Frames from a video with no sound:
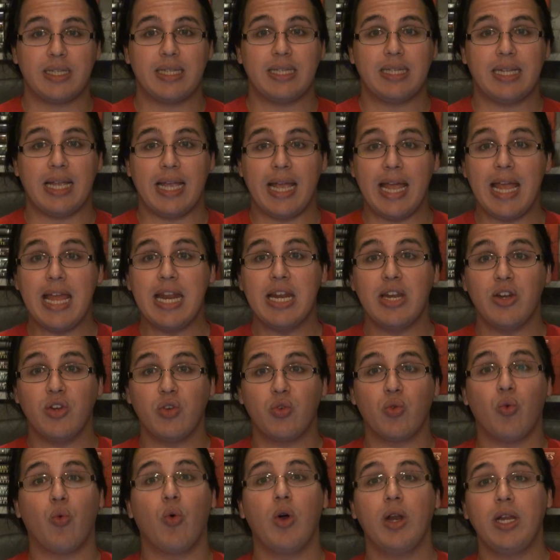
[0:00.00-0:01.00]
10,
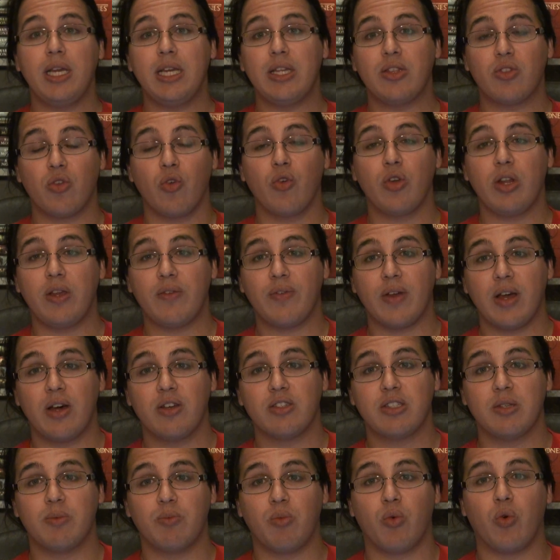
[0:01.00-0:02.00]
20,
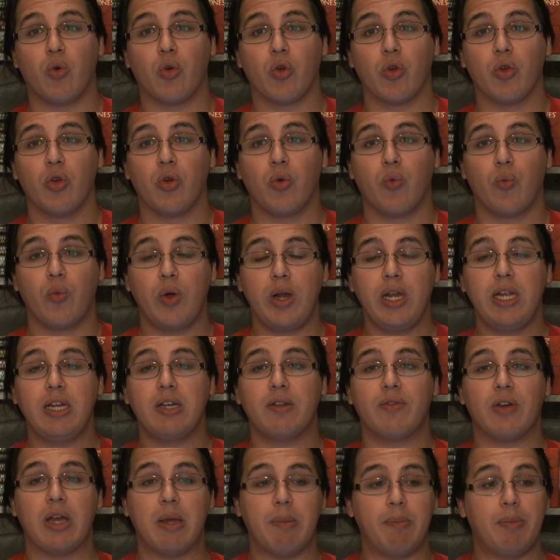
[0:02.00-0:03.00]
30,000 more waiting
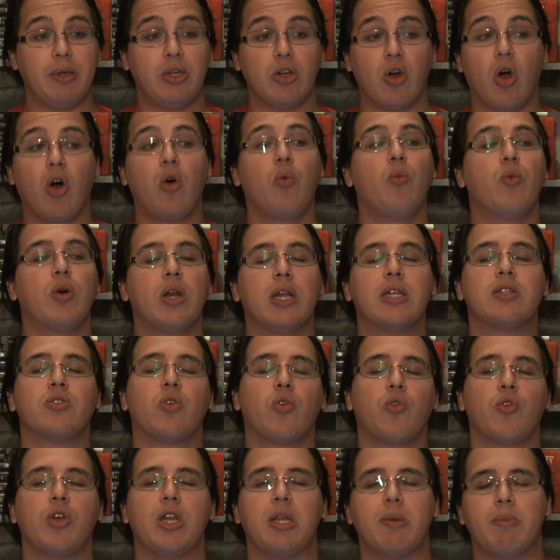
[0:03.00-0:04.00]
to fight beyond what has
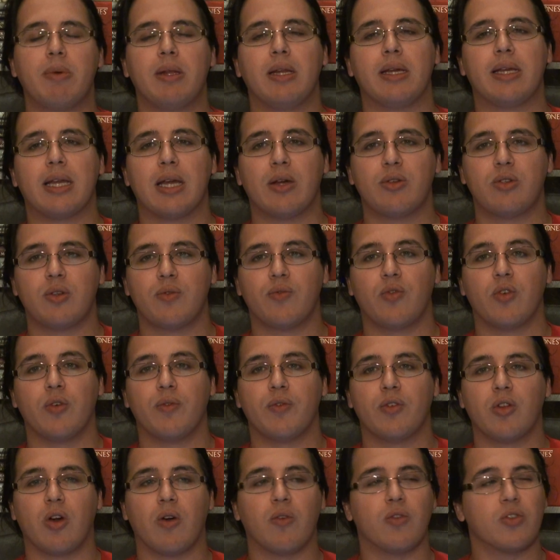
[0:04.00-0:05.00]
already been accounted for in
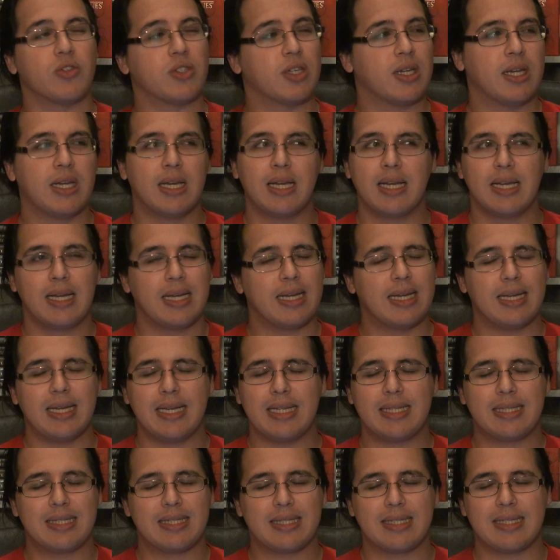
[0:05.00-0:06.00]
the novels,
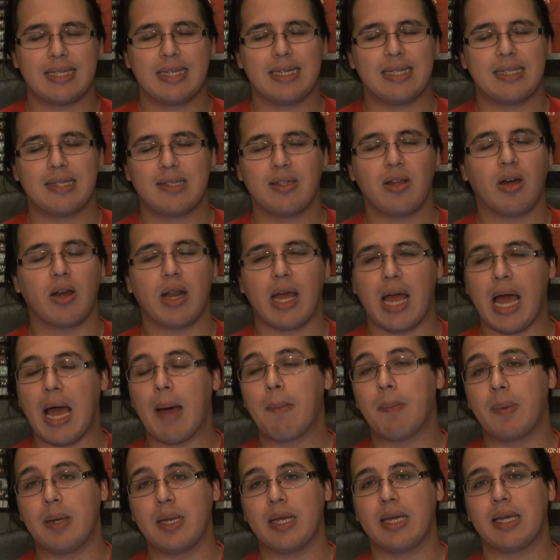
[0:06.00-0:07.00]
it's not
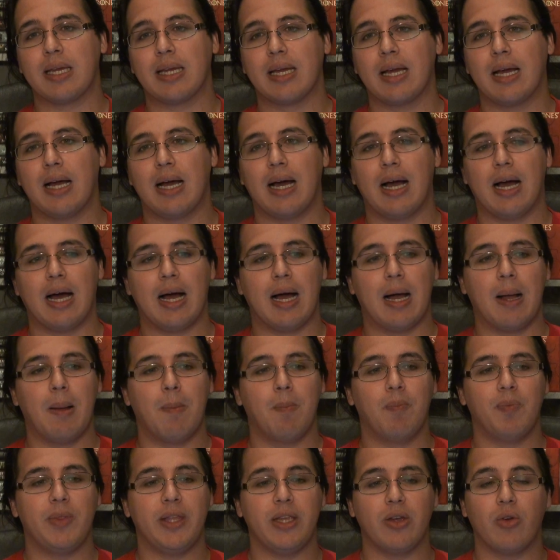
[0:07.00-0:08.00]
happening.
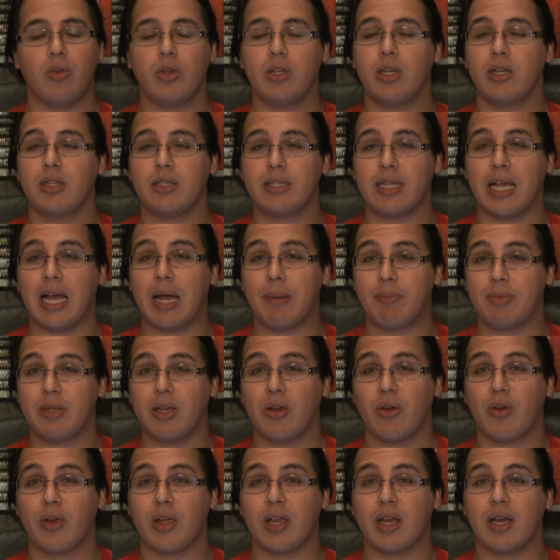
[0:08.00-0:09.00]
The only untapped
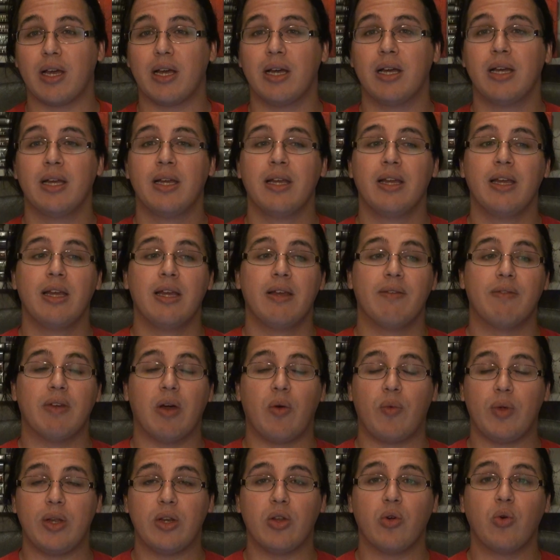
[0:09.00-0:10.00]
area
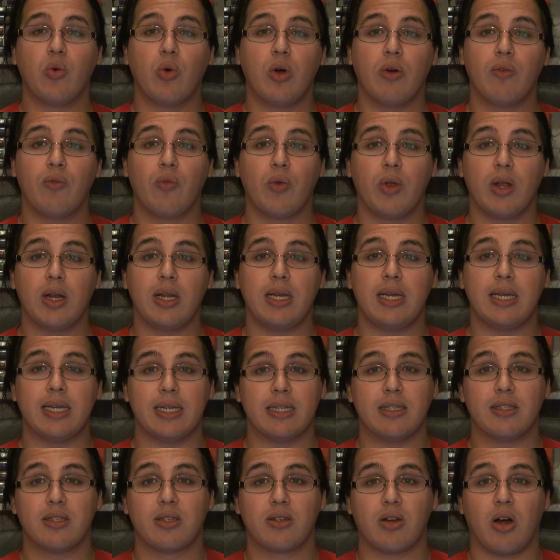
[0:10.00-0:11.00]
that we know of really
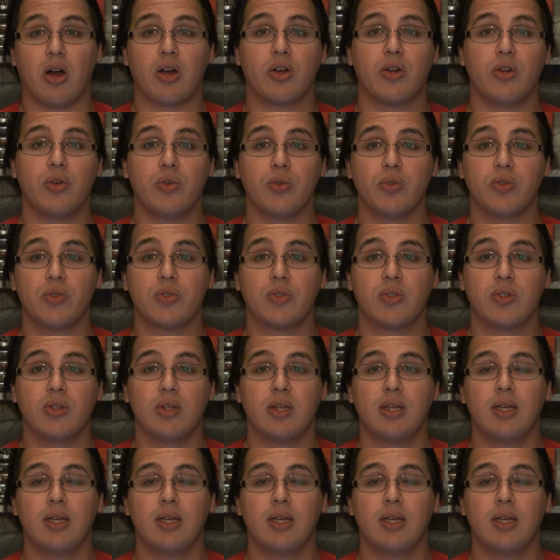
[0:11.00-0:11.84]
is Skagos.